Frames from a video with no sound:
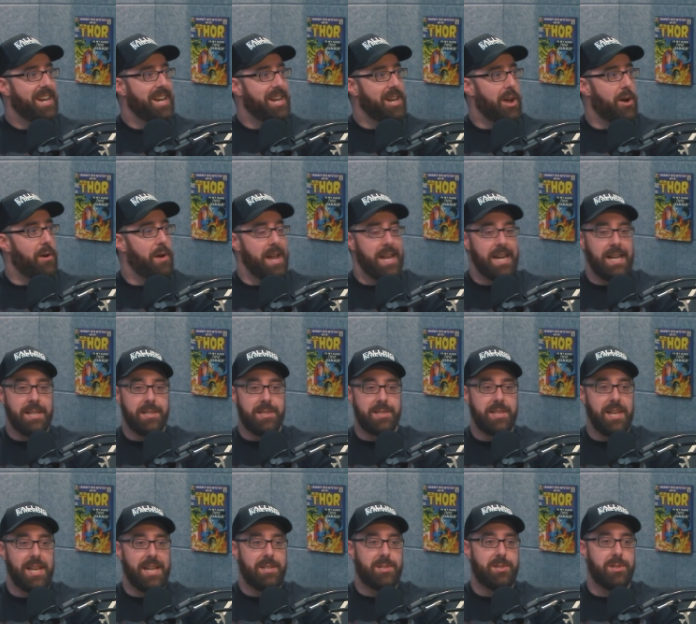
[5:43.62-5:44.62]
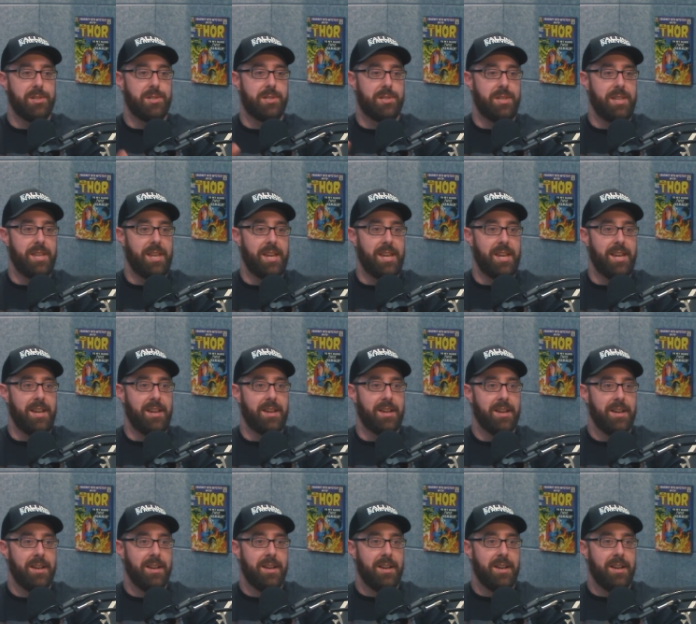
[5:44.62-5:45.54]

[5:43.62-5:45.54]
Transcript: you know, and it's it's just the